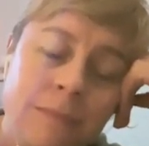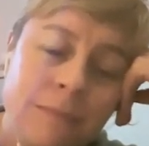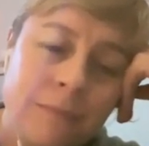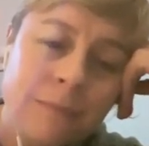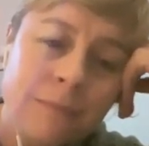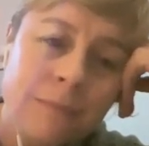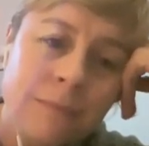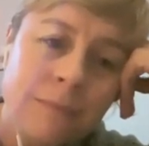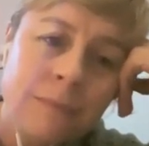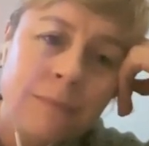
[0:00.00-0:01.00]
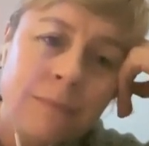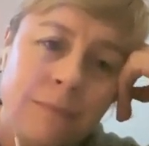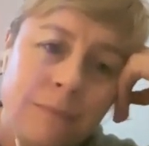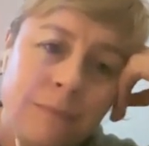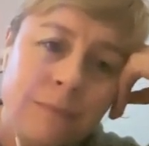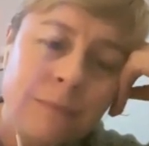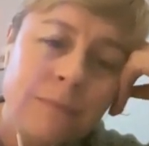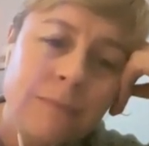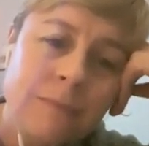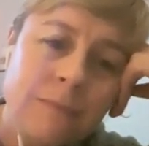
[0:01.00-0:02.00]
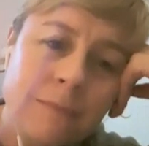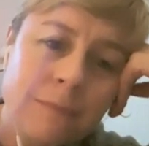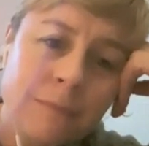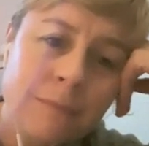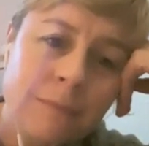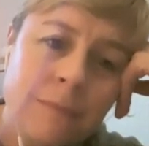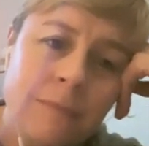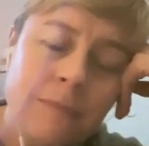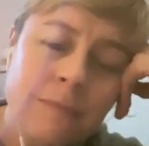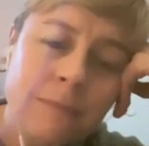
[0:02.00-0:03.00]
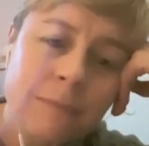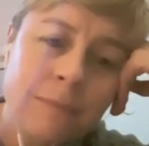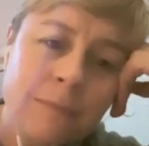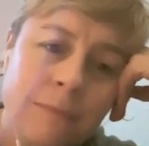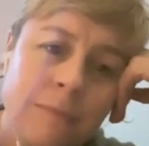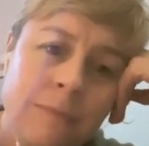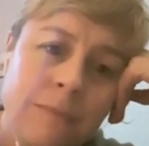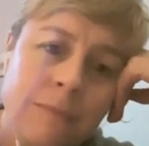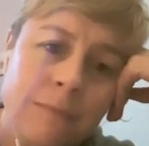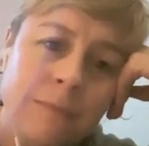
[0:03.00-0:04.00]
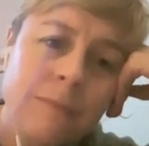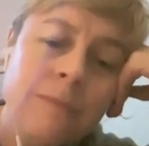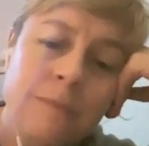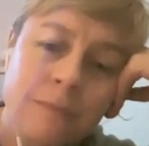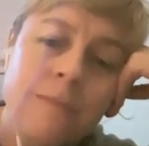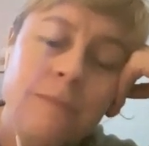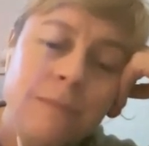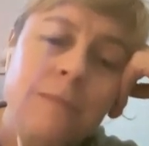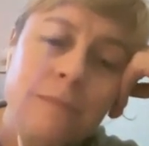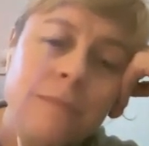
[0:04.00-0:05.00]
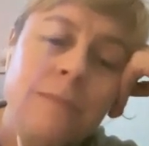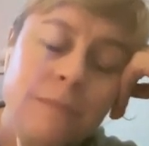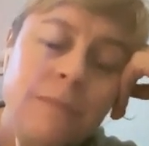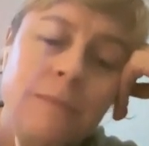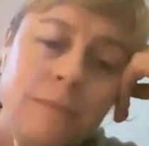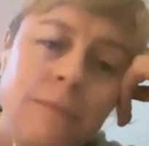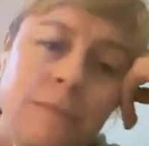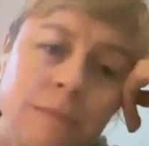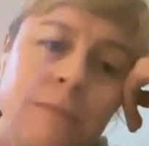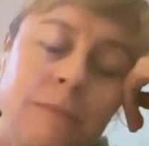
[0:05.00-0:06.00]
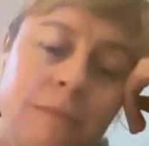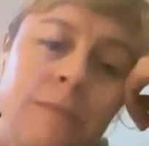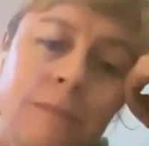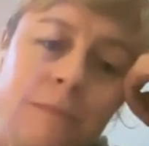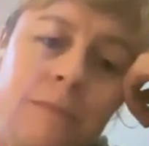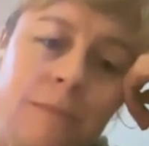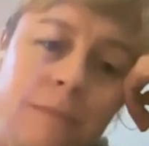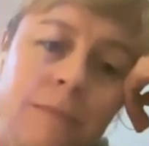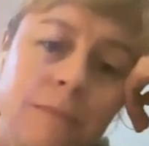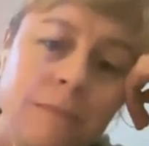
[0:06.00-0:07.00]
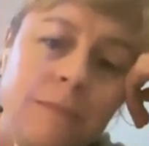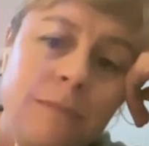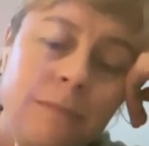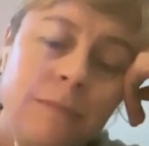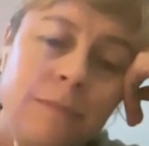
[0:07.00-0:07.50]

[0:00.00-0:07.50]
(not speaking)